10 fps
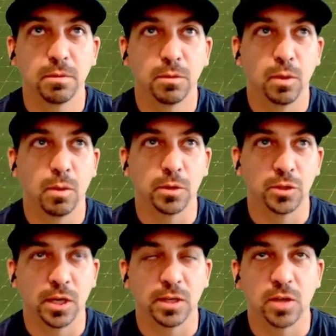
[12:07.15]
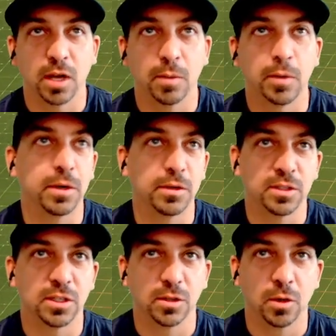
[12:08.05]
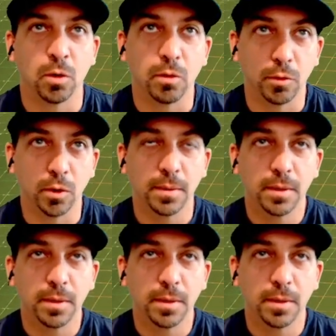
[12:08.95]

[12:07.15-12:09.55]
what we're trying to talk about here. It's a good hole for it.